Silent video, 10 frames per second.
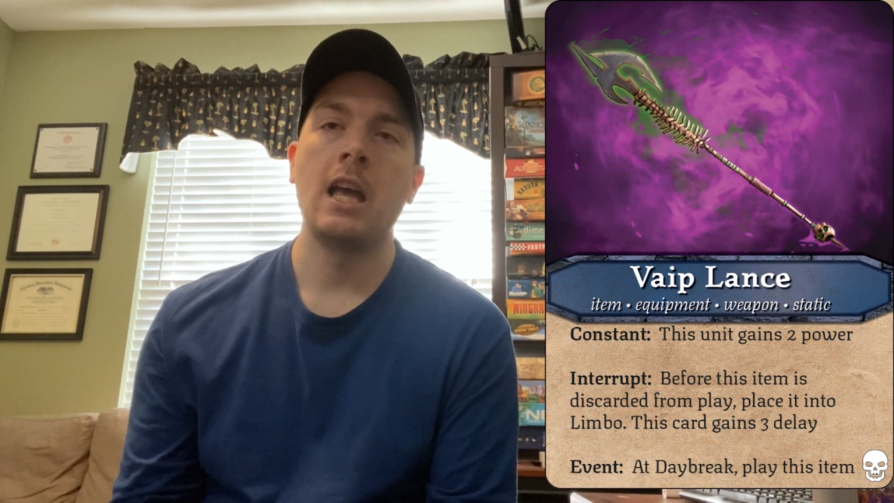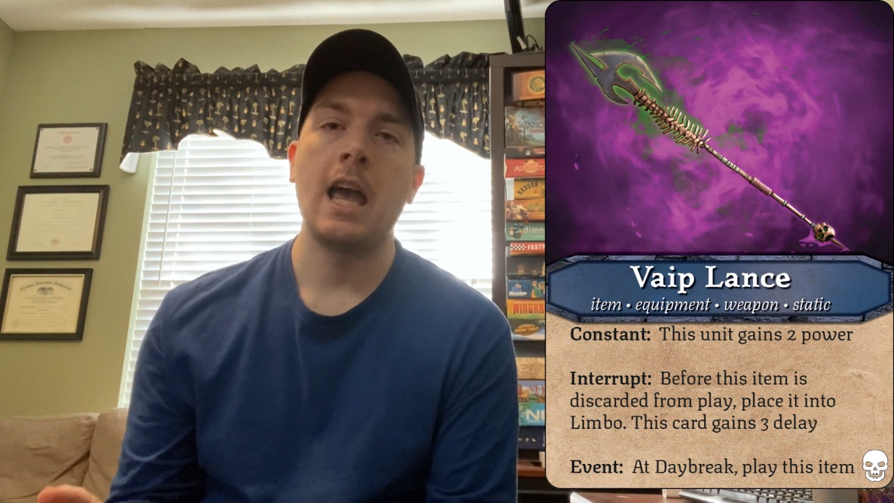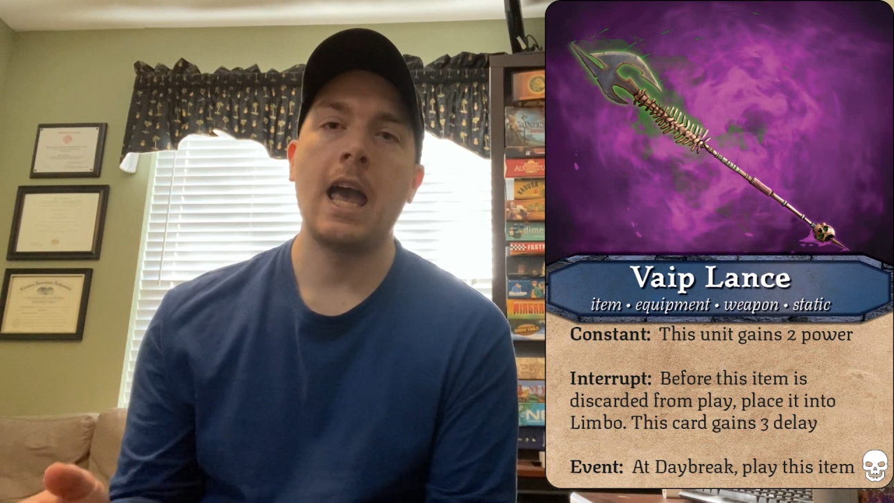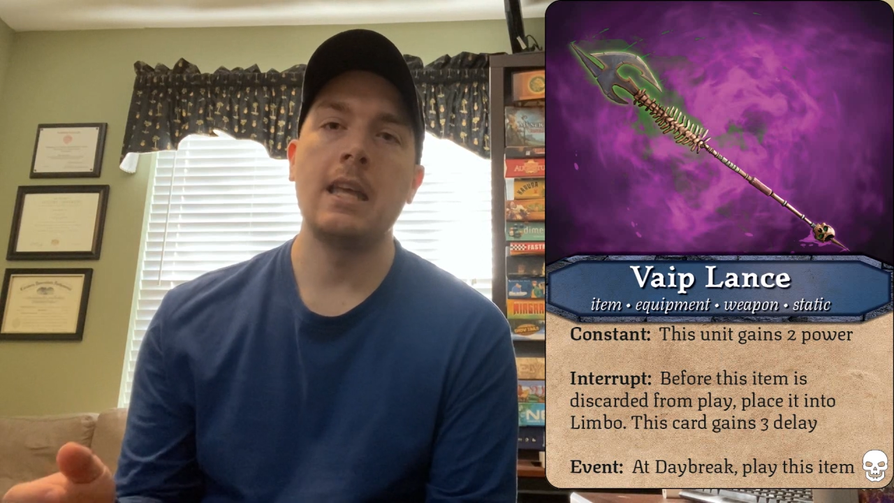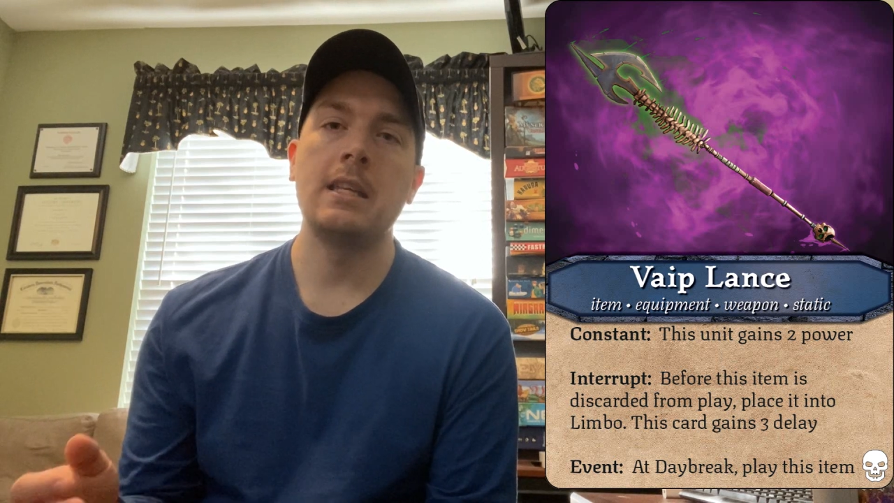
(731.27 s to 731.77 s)

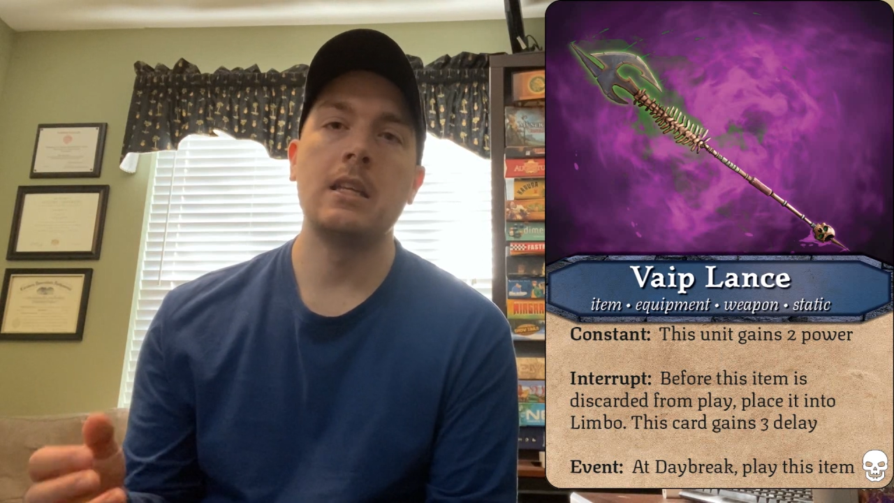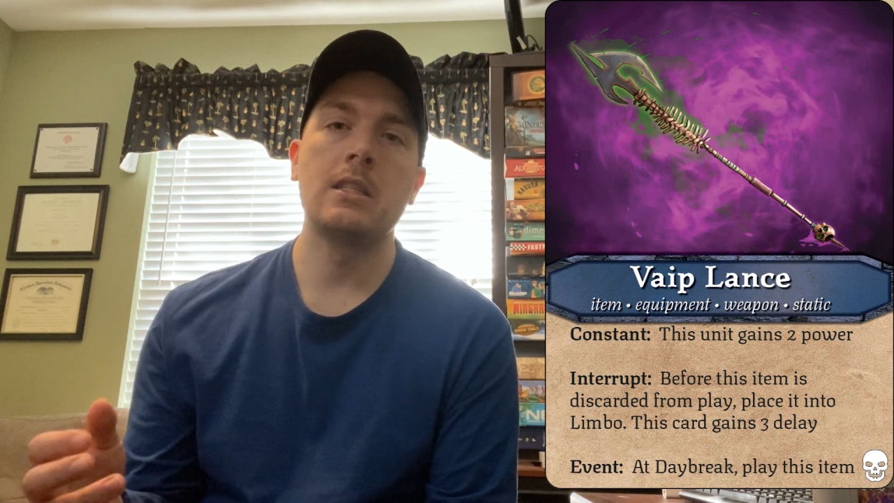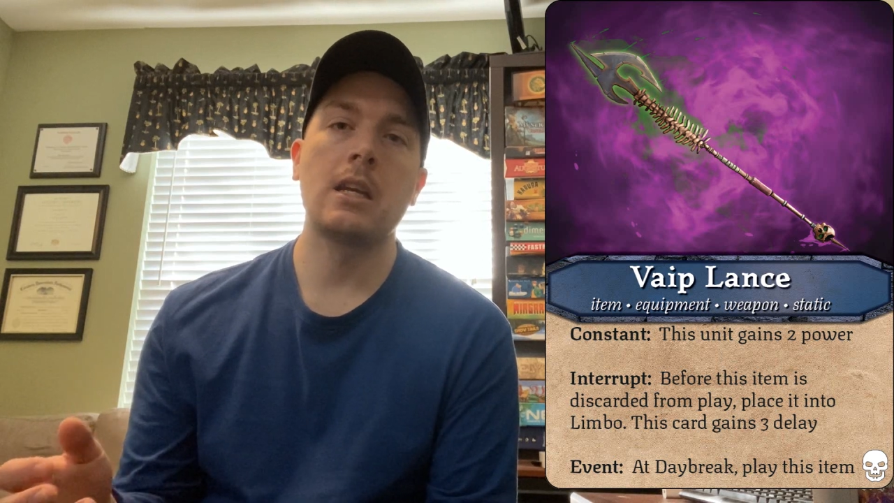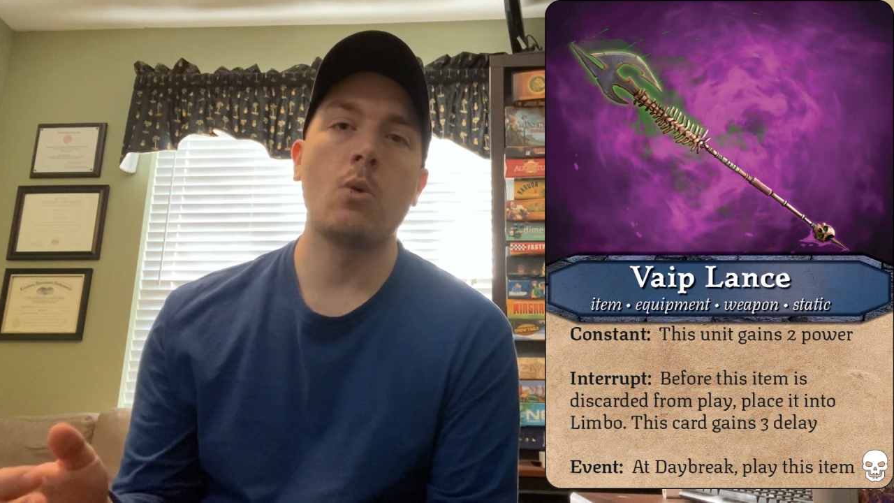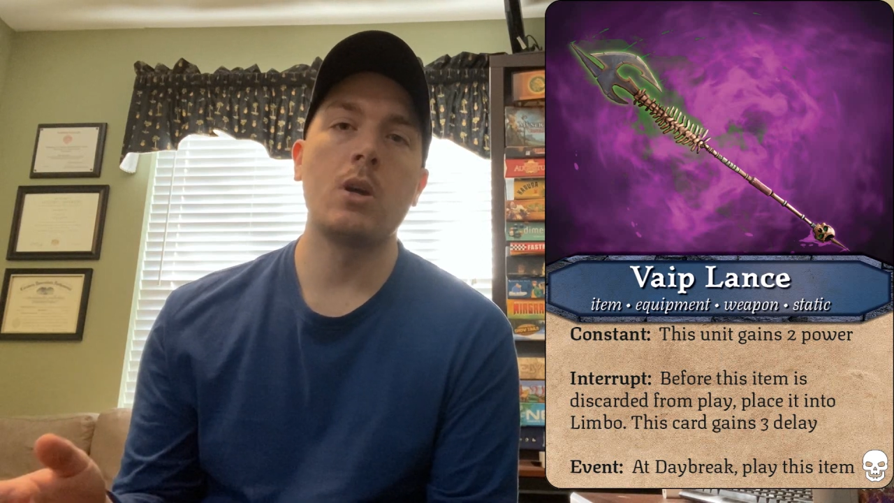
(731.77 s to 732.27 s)
and
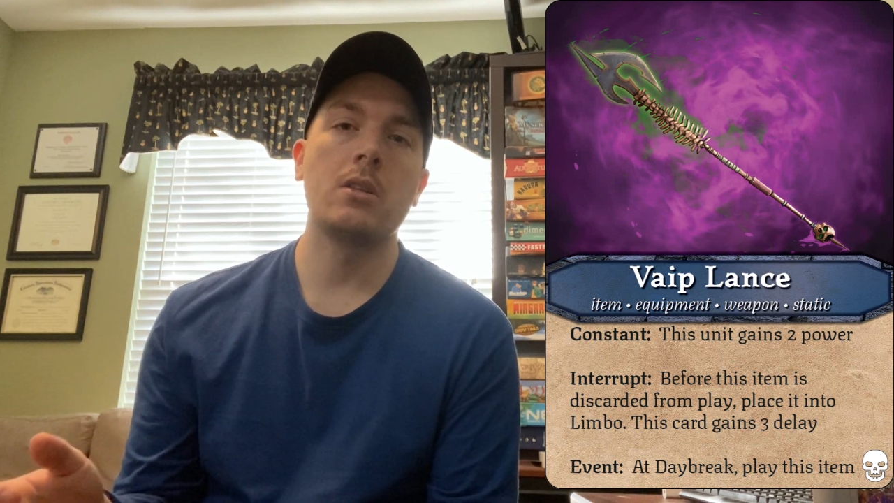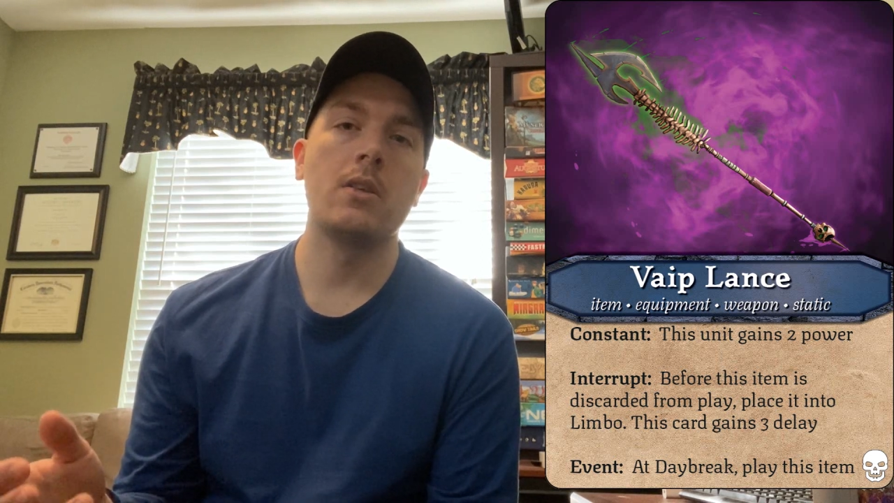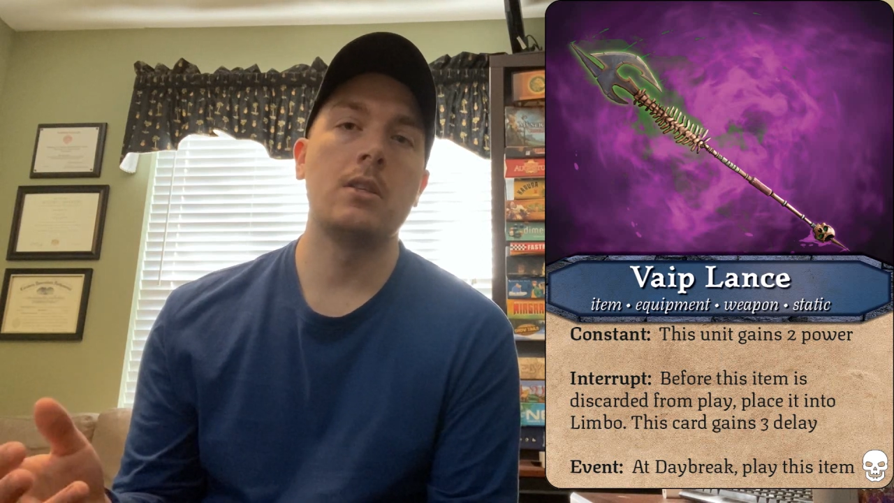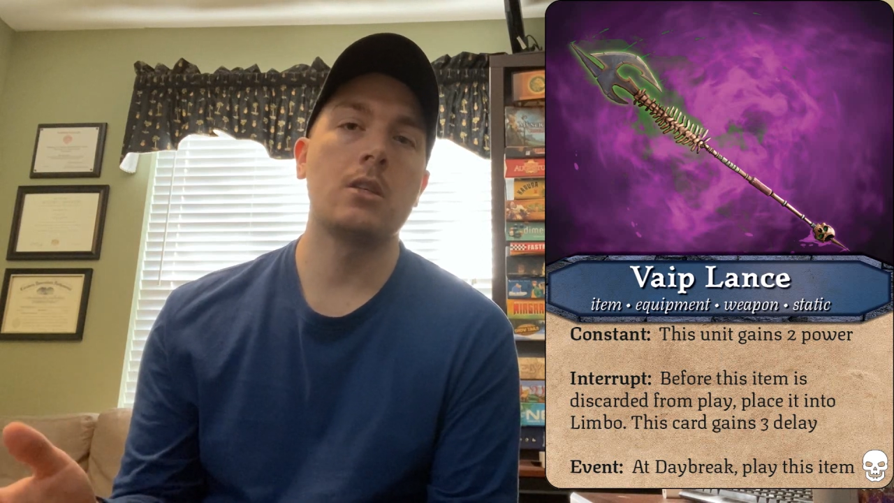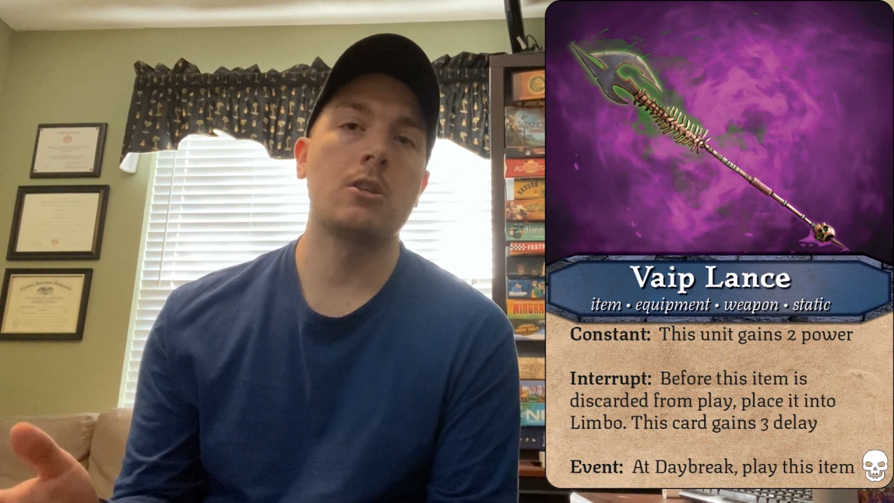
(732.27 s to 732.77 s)
instead of going to the
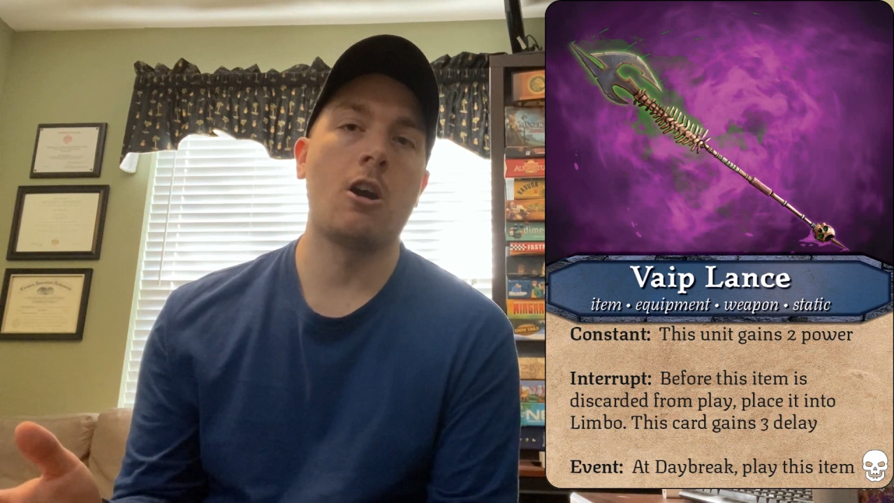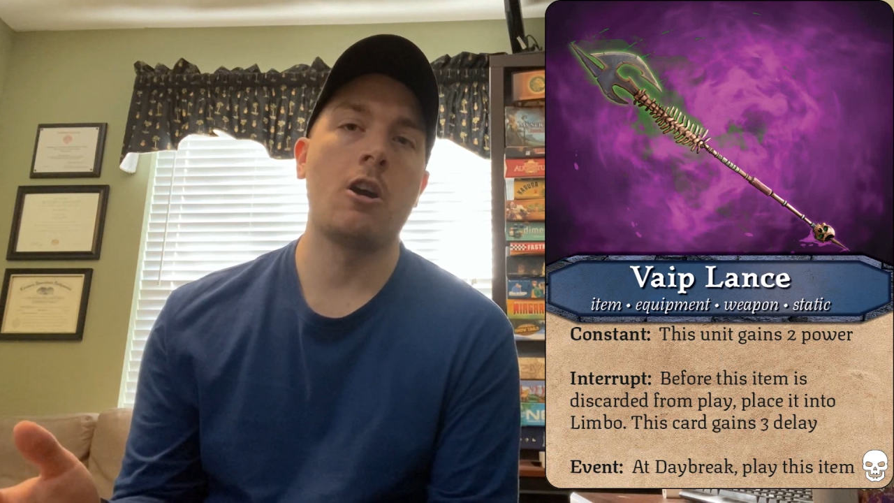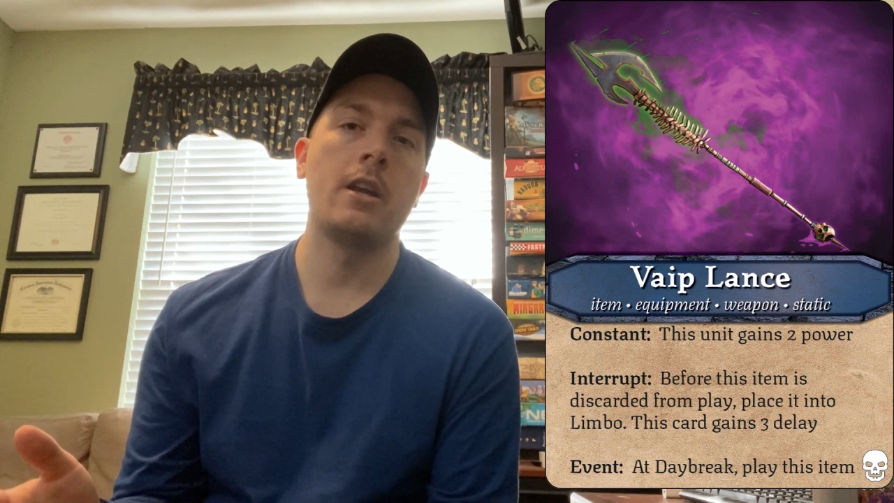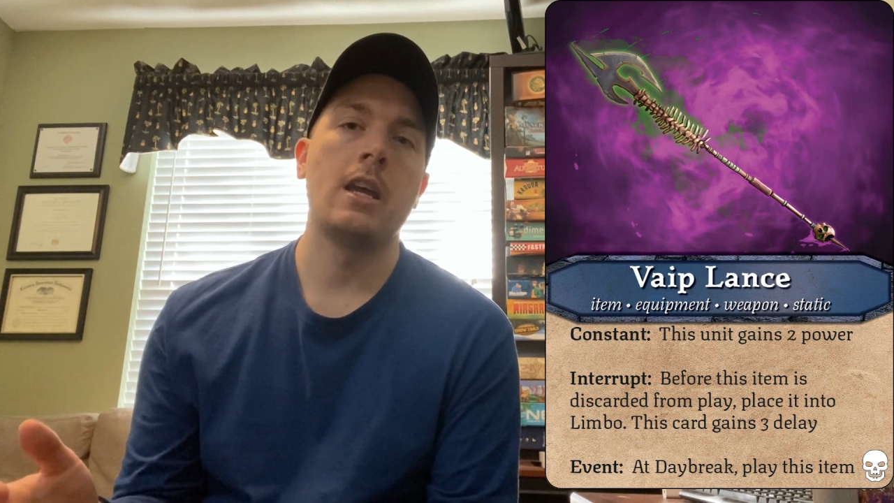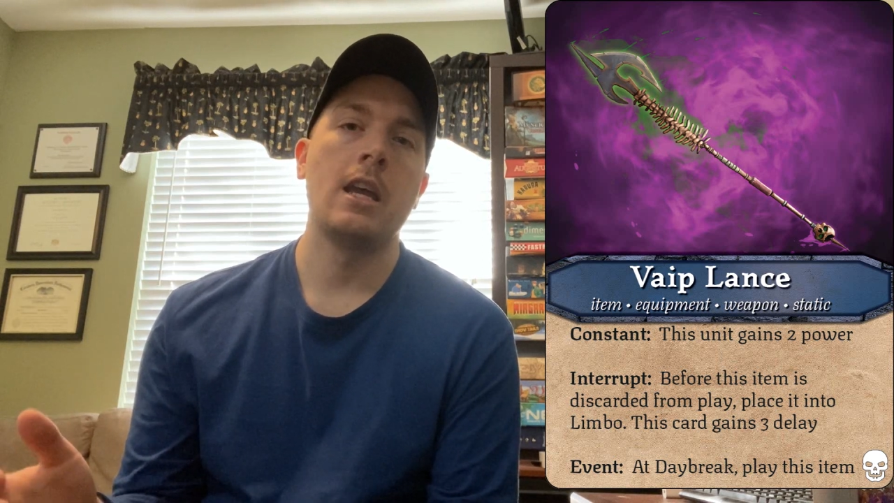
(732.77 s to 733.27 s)

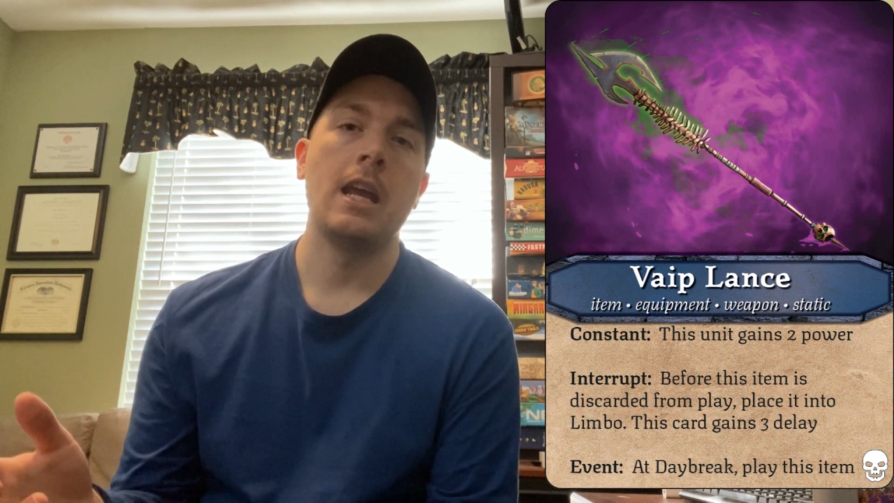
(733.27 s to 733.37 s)
discard,